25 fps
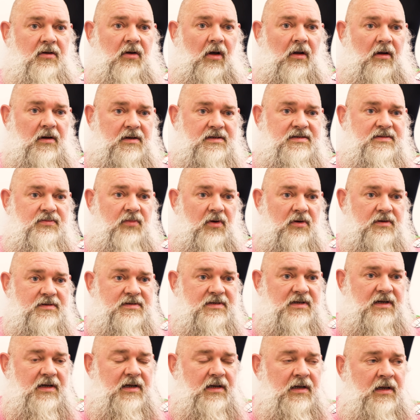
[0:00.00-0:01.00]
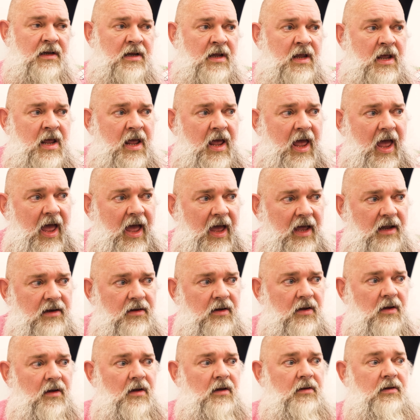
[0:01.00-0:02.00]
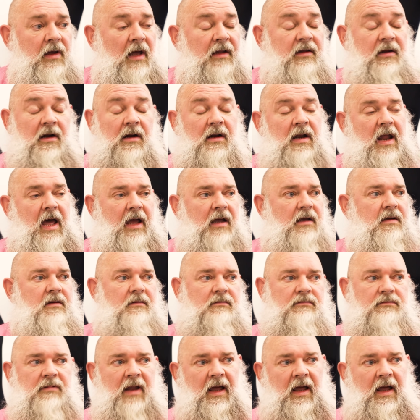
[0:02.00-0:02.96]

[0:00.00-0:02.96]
colors mostly, and yeah, there are like